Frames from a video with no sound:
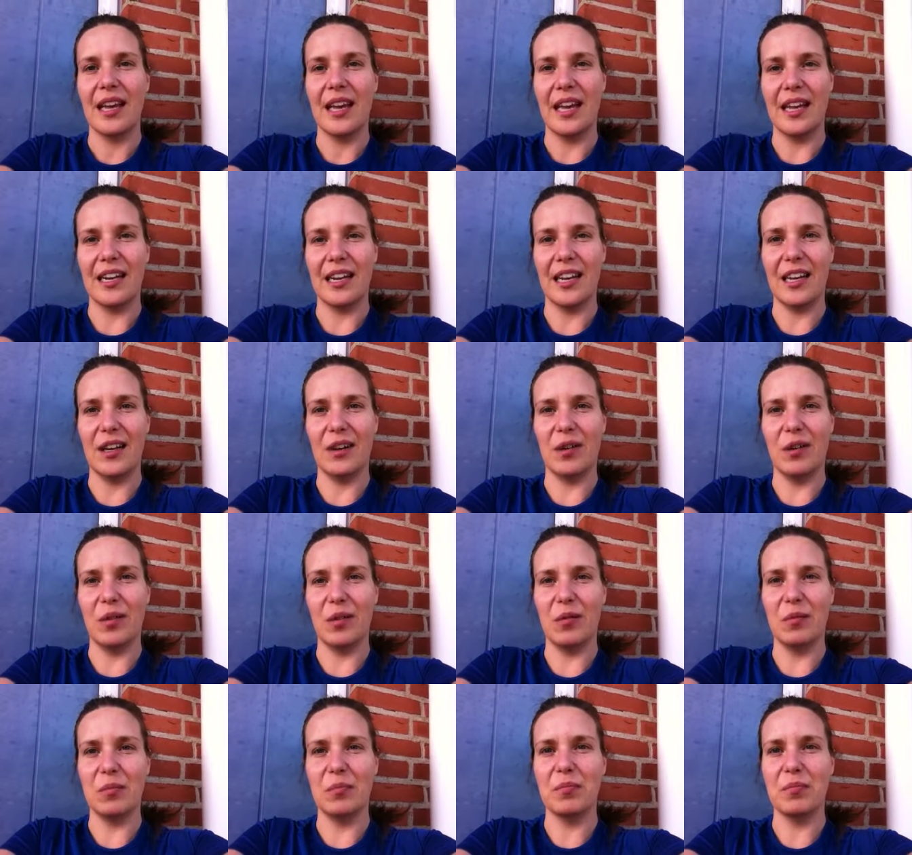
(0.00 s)
and I
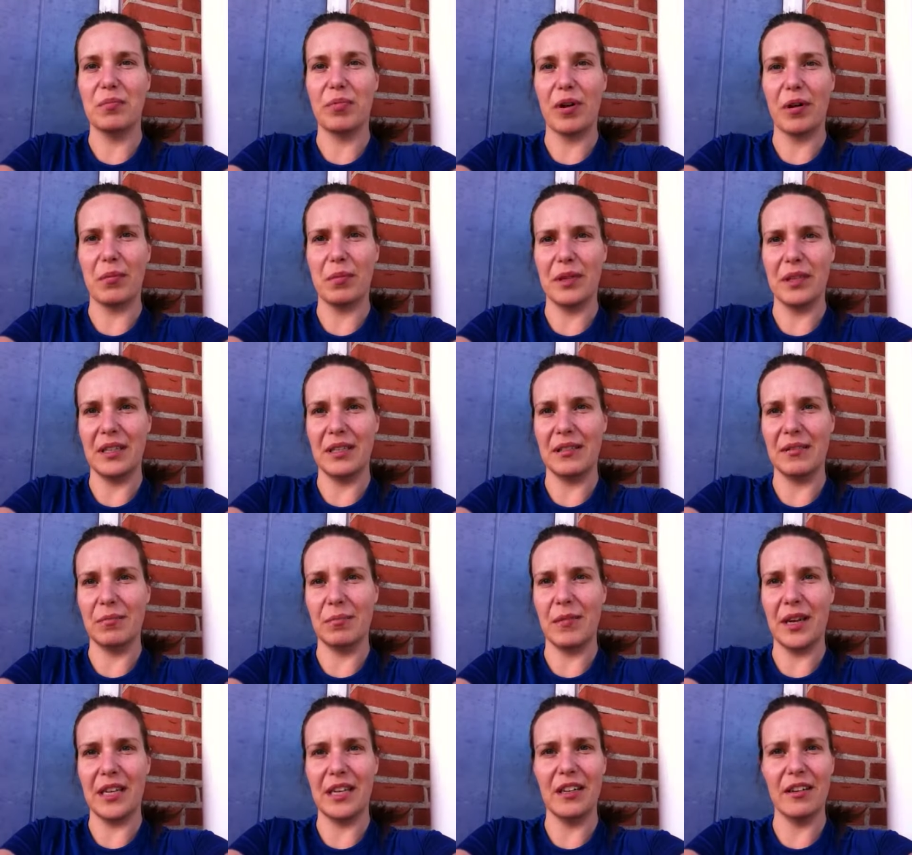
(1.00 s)
know probably
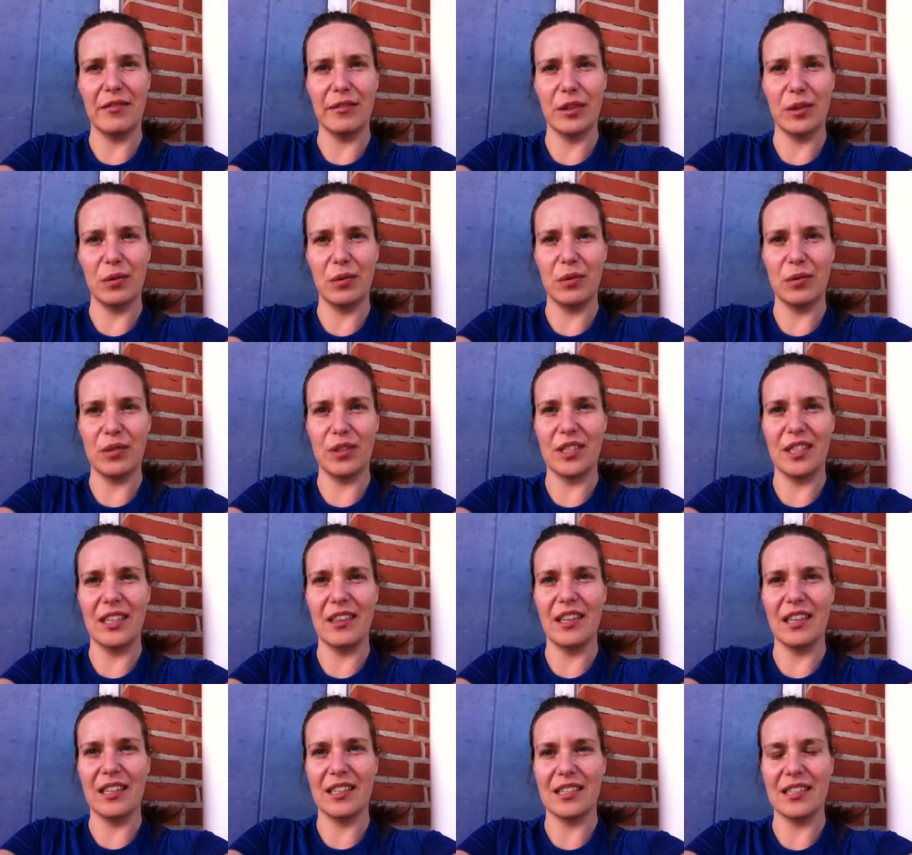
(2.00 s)
many of you who
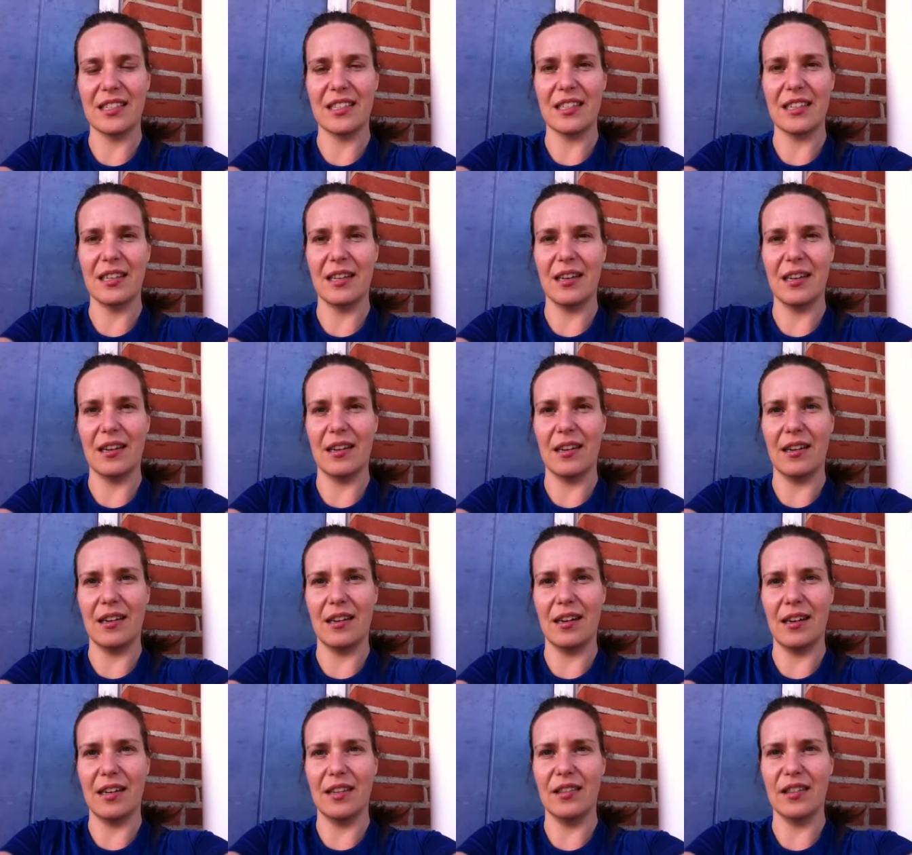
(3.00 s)
see this uh,
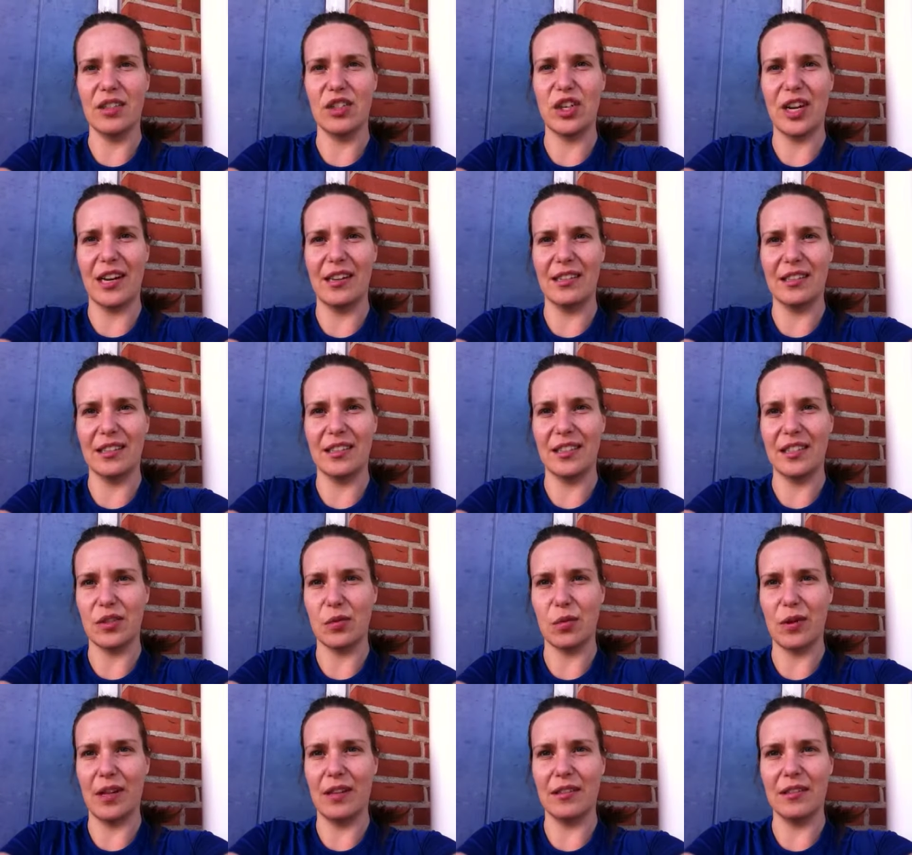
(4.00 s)
are in the challenge
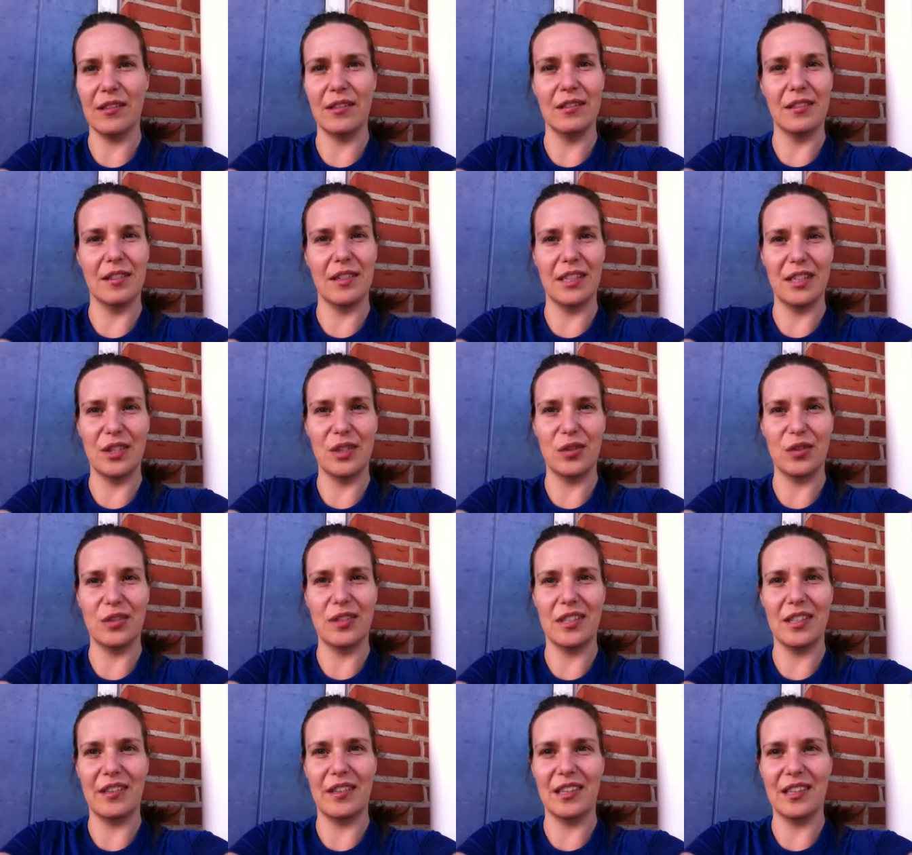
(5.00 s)
as well, unless you
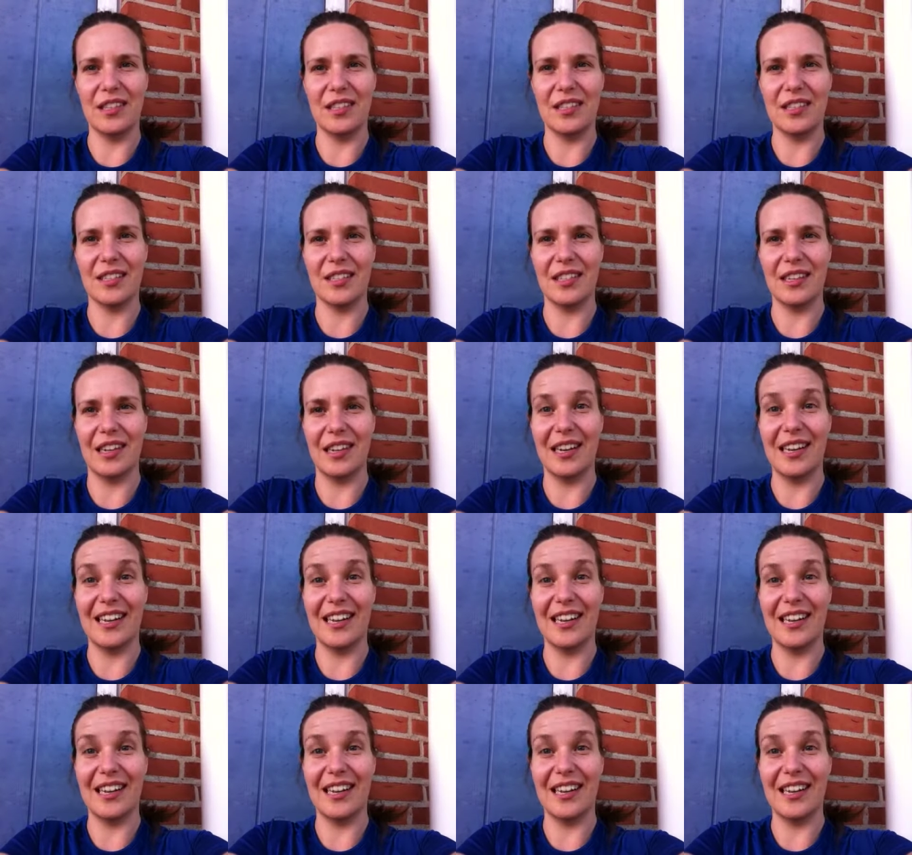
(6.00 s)
see this in a